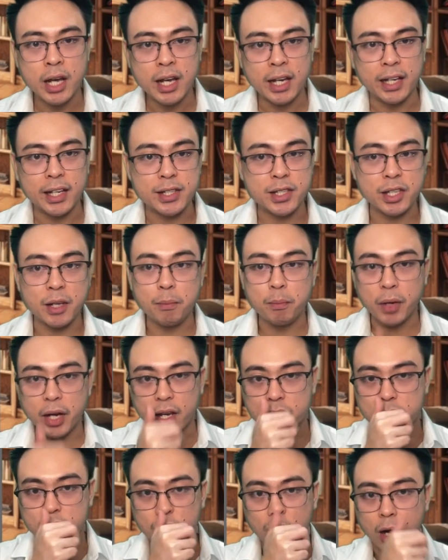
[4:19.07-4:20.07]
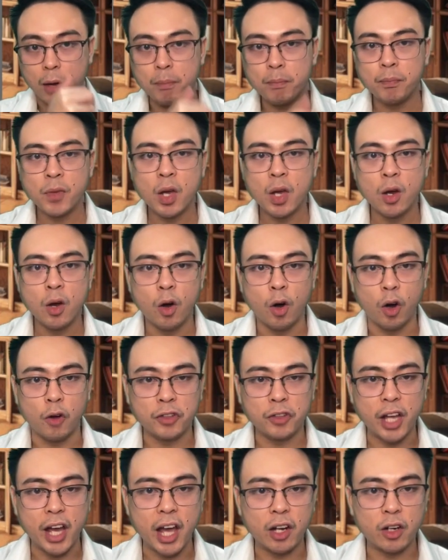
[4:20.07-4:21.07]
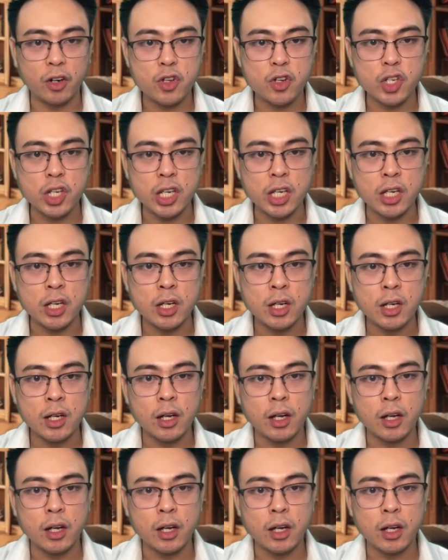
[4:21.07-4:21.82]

is simply a sum of the energy